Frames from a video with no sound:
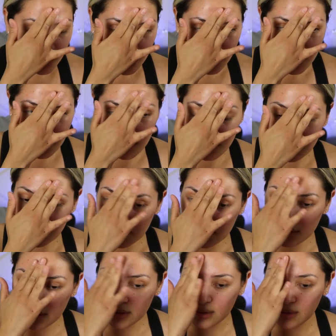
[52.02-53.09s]
and
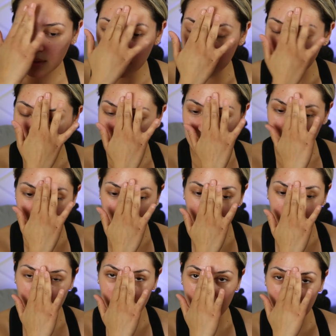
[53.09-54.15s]
just
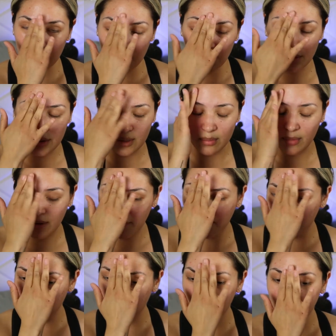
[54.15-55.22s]
using my
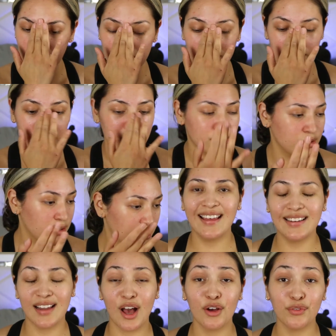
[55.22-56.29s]
fingers.
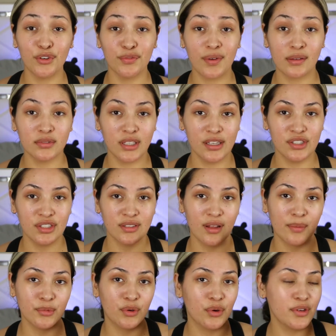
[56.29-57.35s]
And now for foundation,
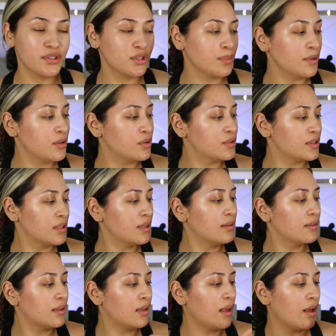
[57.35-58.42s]
I'm going to be
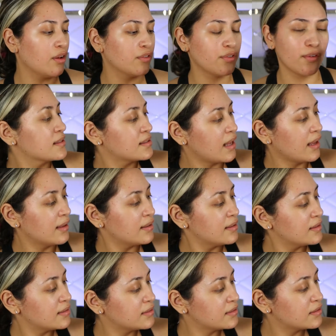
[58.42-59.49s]
using the e.l.f.
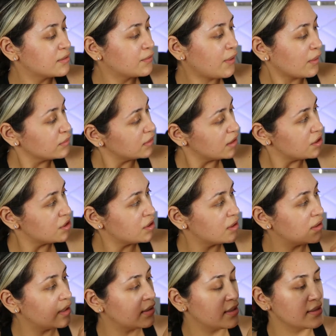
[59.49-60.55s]
Satin
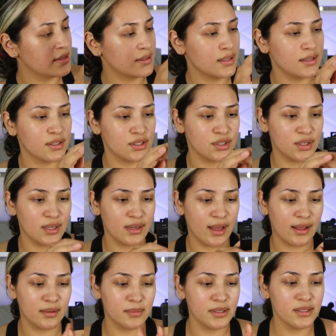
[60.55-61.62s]
Foundation. This is in the shade
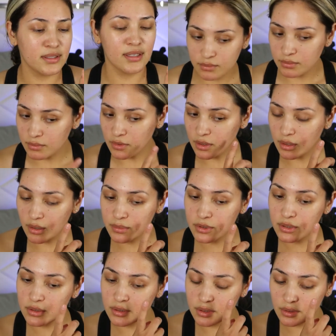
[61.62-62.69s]
Almond. And I'm
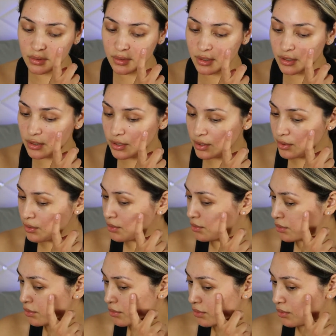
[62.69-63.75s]
just going
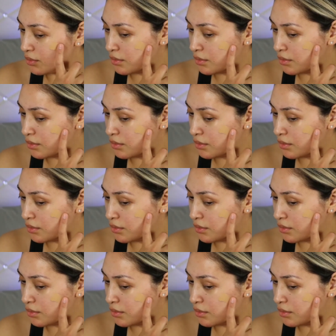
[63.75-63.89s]
to